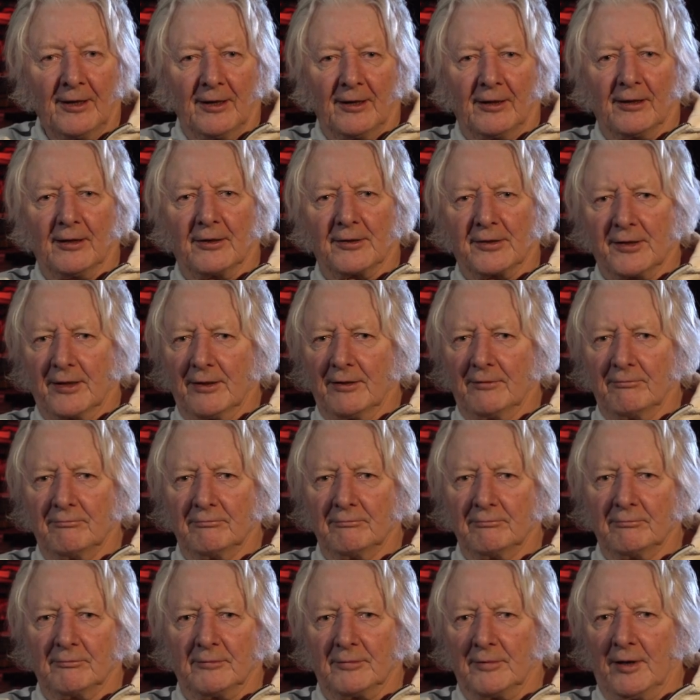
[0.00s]
And I said,
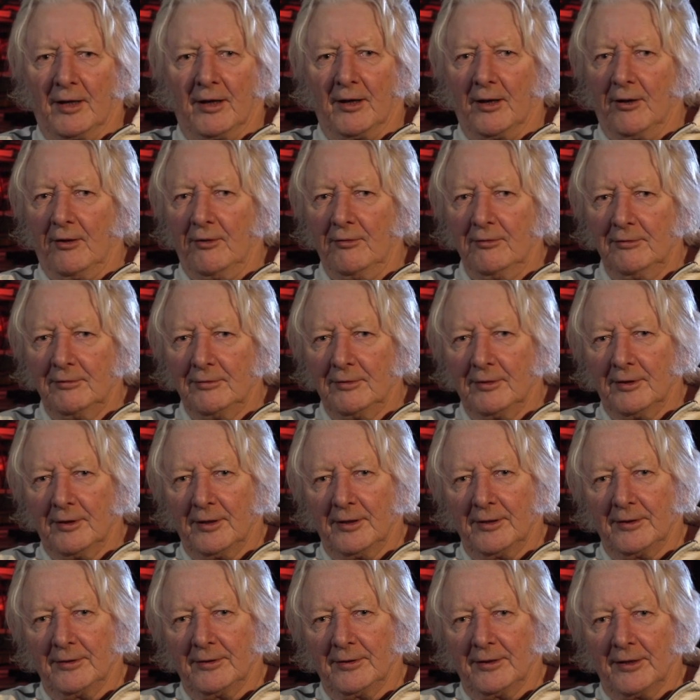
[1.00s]
hello,
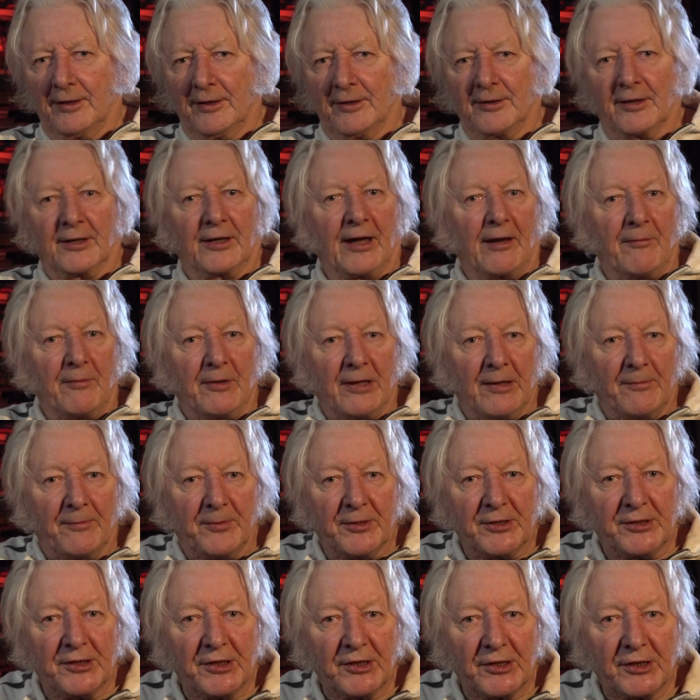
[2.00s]
and they gave me their
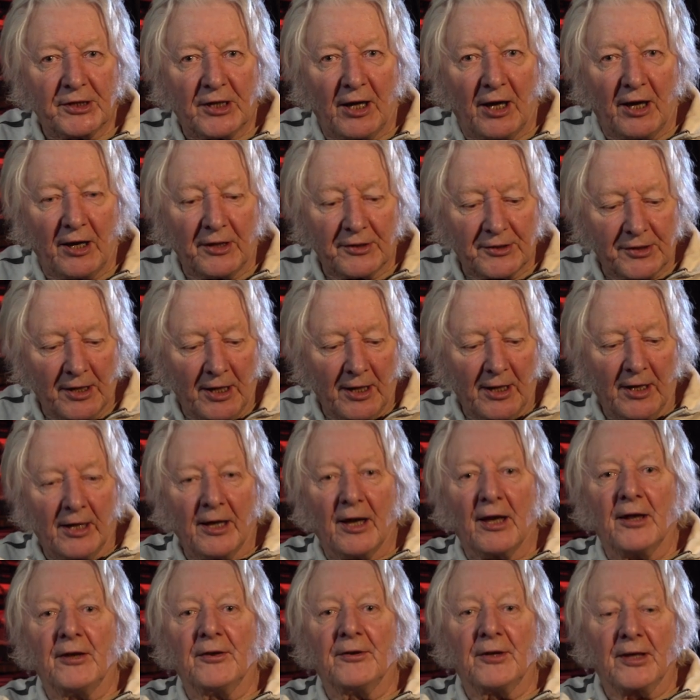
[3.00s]
business cards
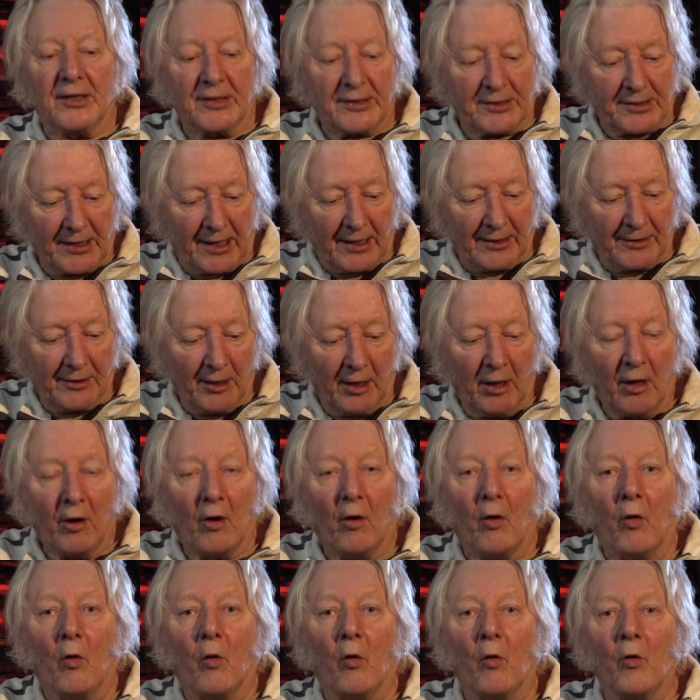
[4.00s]
and they said,
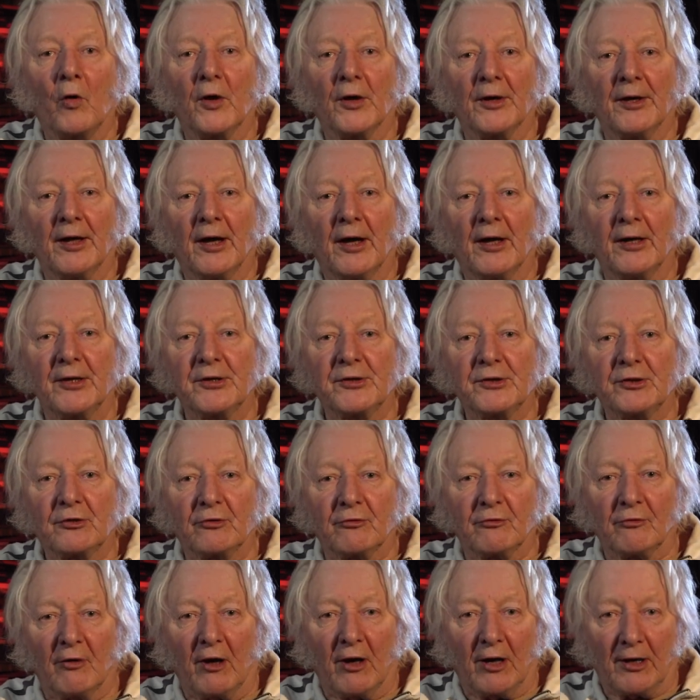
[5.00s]
Organised
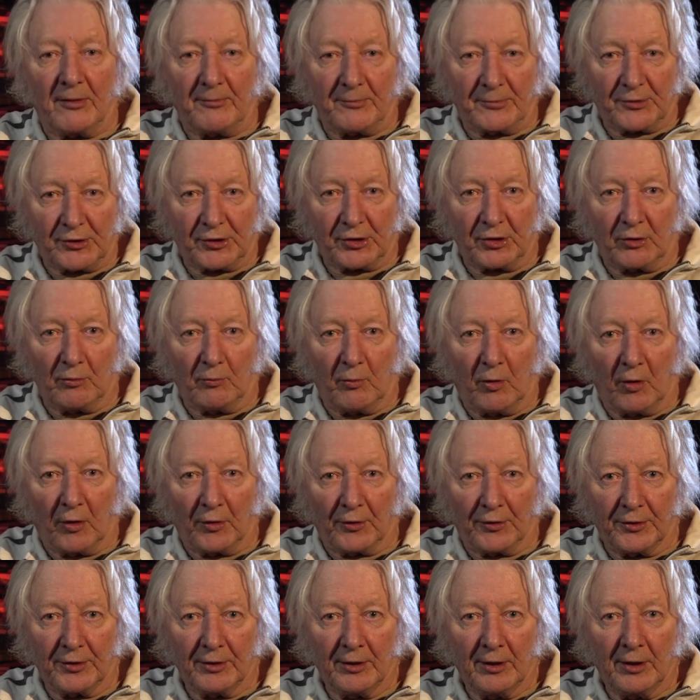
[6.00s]
Crime
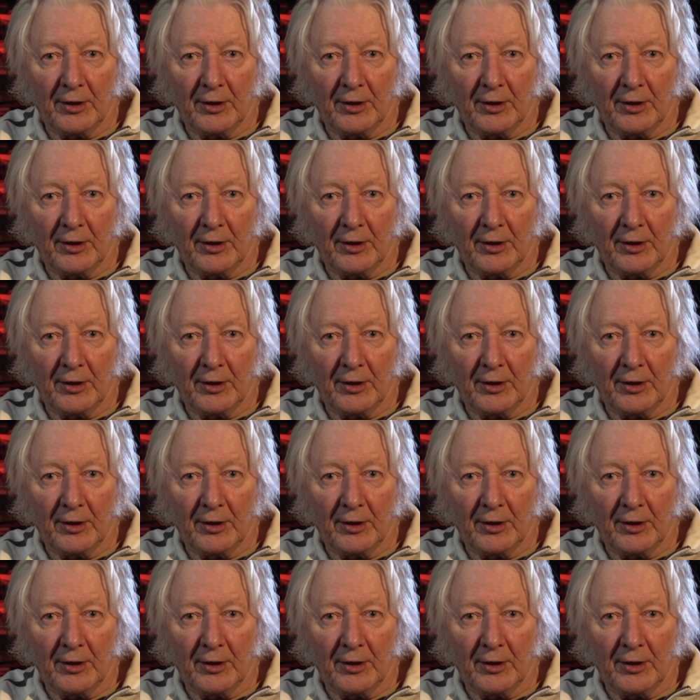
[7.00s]
Squad,